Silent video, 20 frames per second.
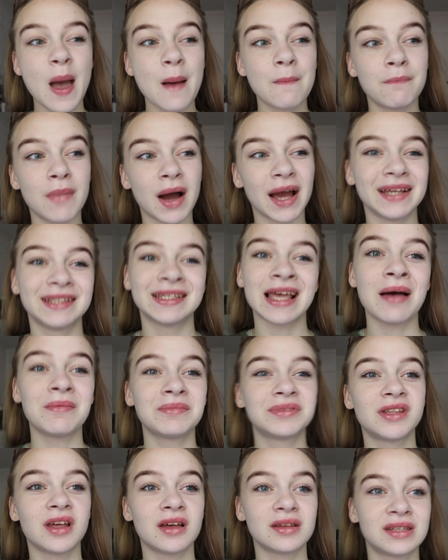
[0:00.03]
My exam
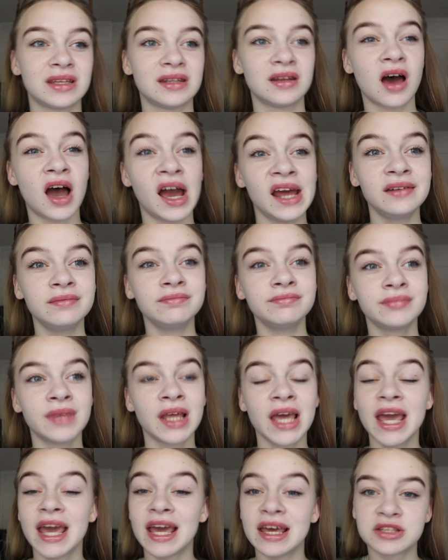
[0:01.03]
starts at 9,
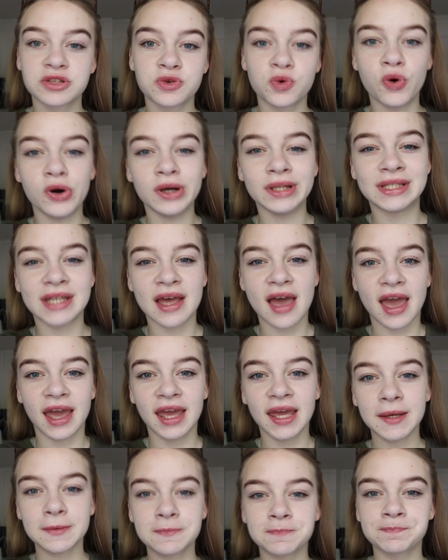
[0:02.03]
it's
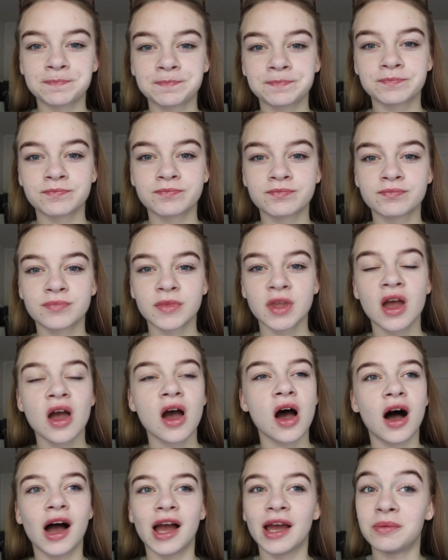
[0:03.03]
7:45.
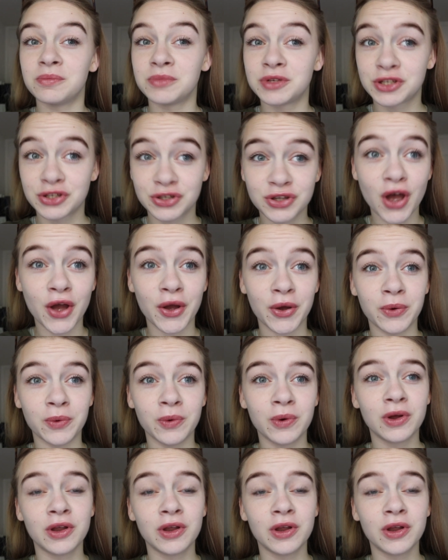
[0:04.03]
I am so